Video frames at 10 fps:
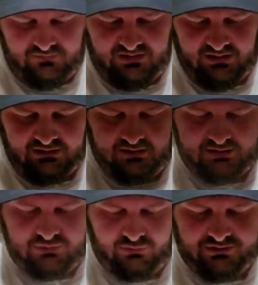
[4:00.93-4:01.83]
Let me not
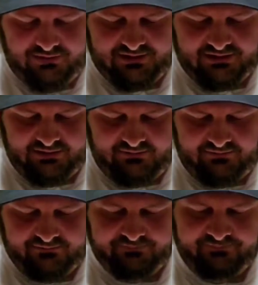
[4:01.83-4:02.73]
cut towards myself,
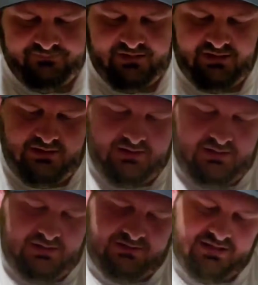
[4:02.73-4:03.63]

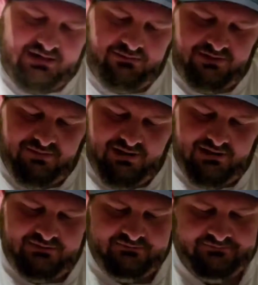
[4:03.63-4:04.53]
because that could be
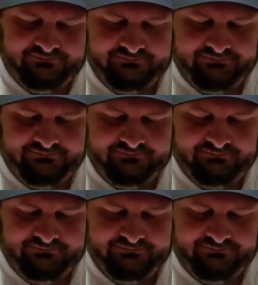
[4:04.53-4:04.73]
bad.